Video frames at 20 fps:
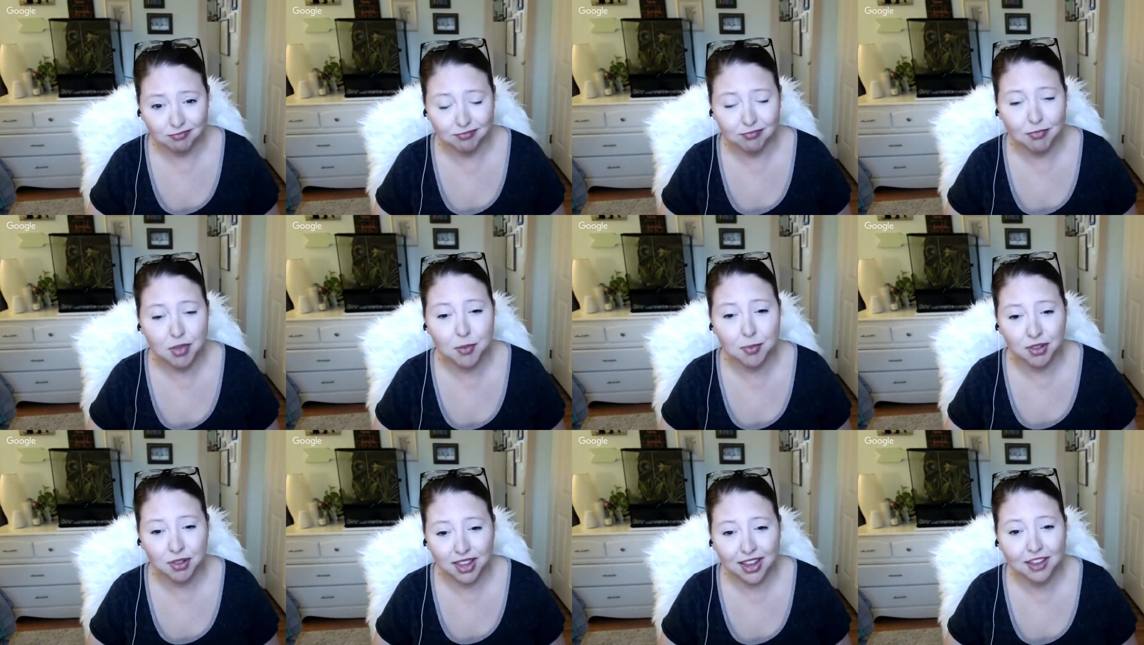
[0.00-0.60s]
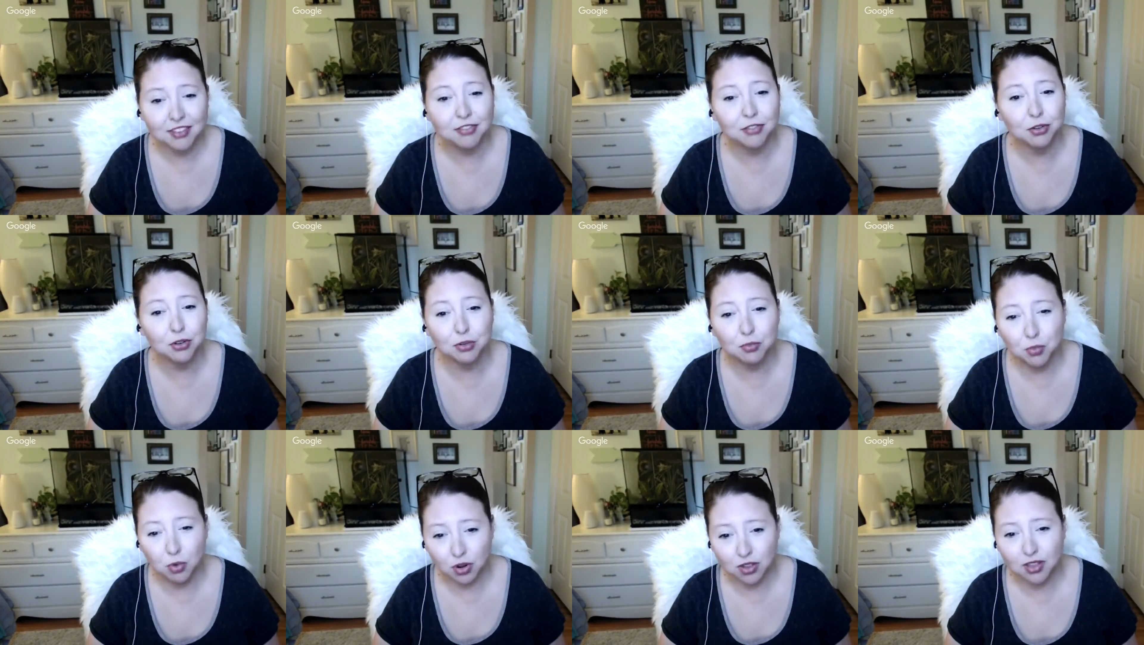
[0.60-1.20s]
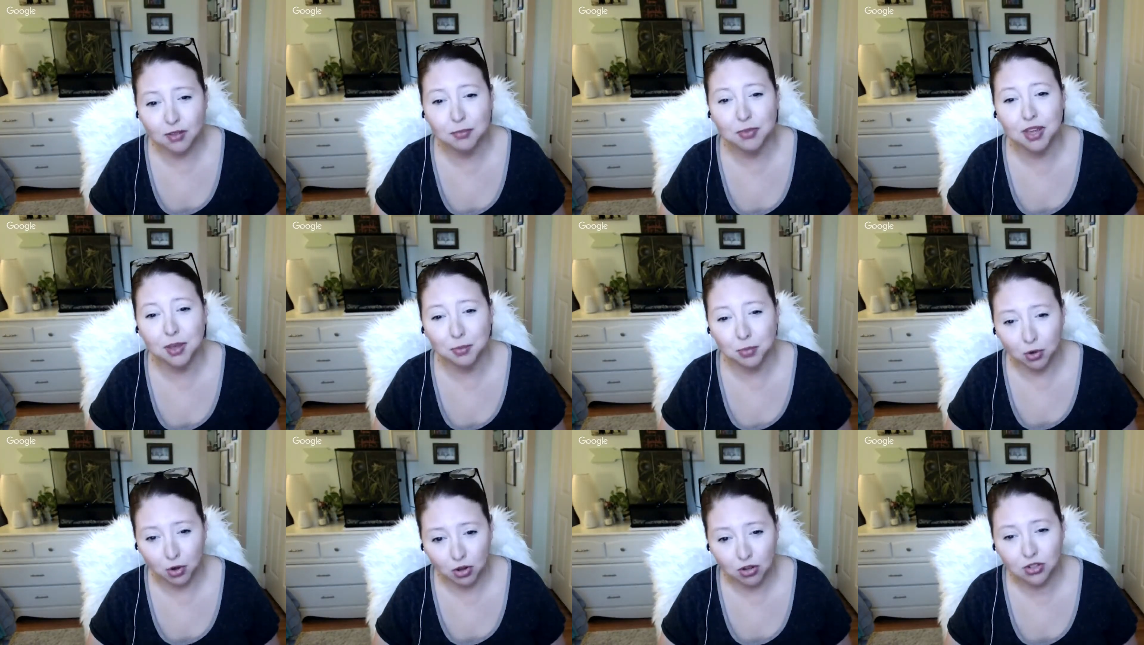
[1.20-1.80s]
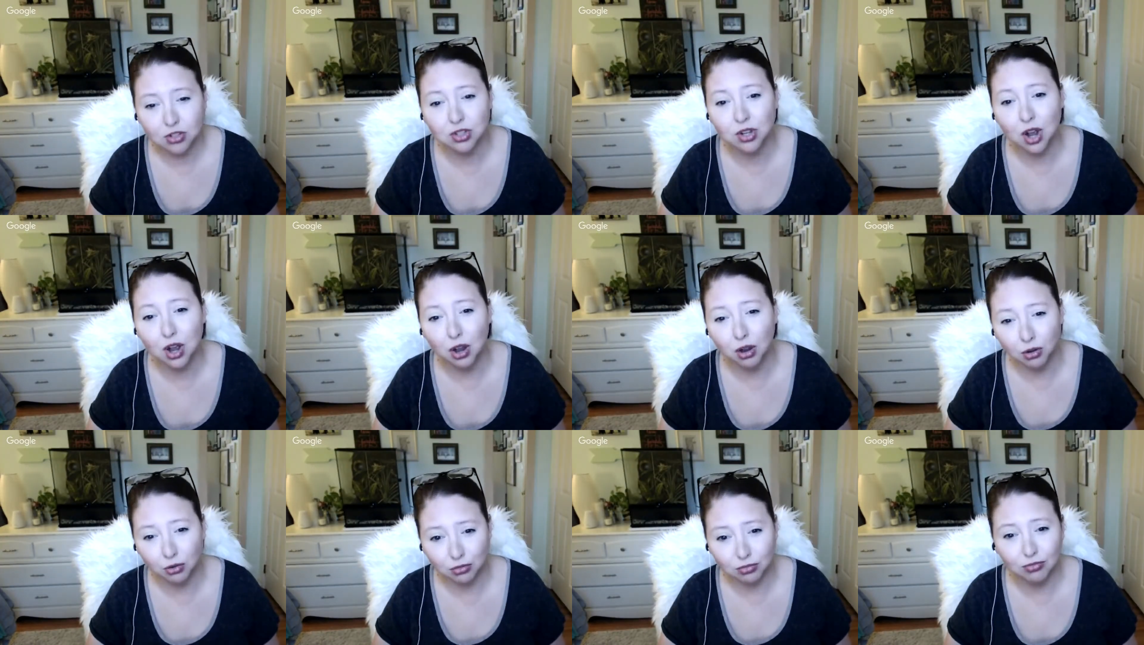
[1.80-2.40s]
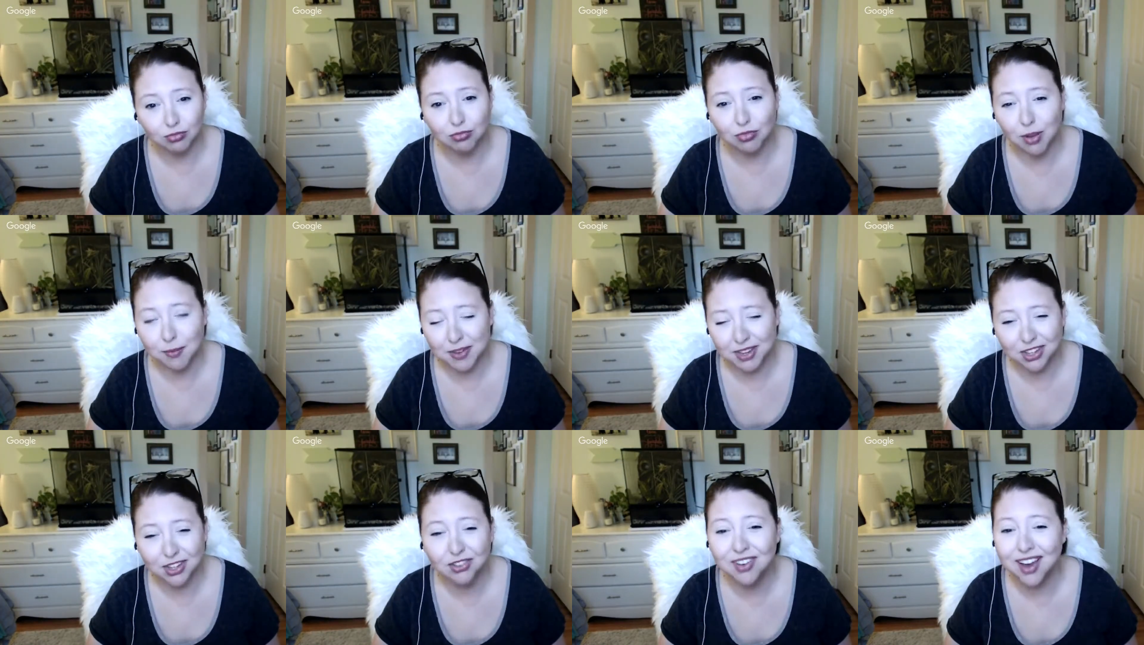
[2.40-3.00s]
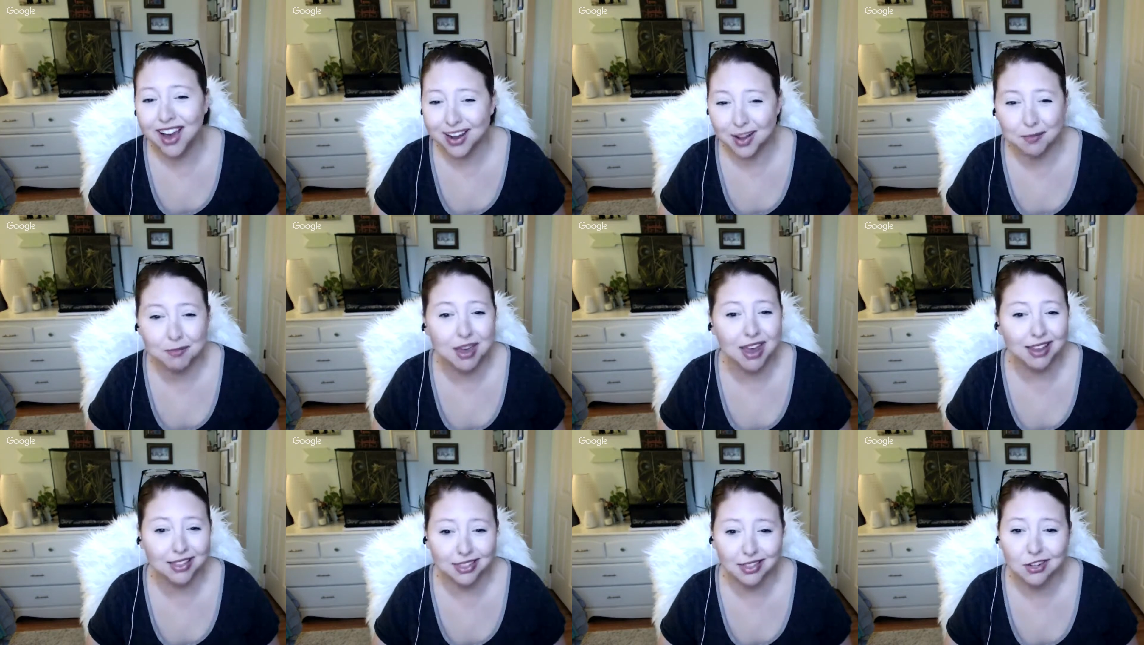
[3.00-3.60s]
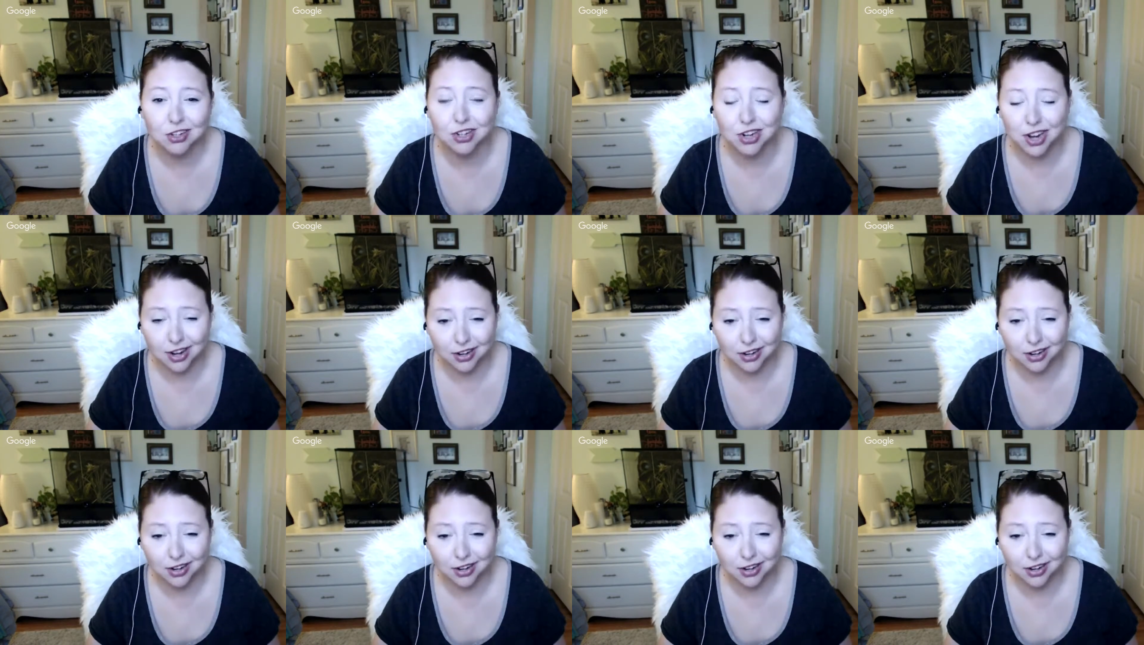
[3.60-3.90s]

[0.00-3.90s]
People like food more than people. So, I mean, you got it made in the shade,